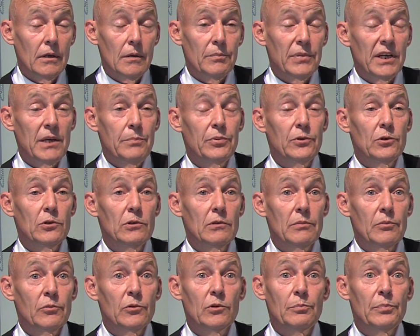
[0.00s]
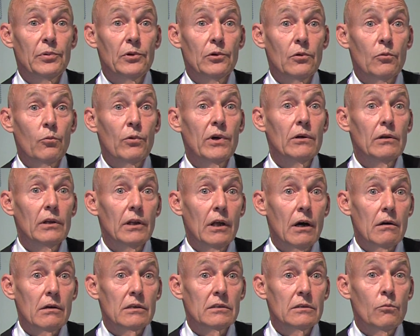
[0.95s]
People will put wheel
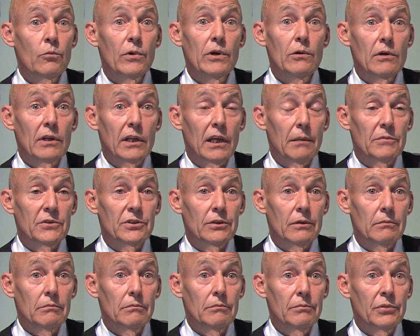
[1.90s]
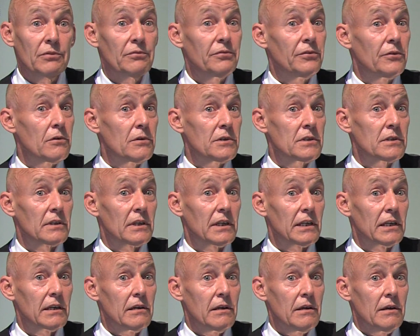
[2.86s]
locks and wheel clamps on, but
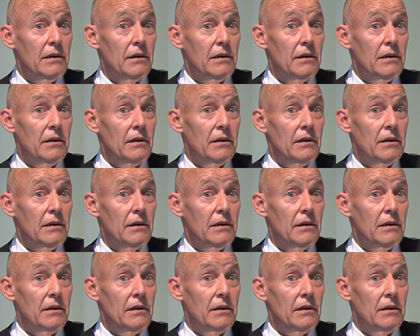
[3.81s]
unfortunately,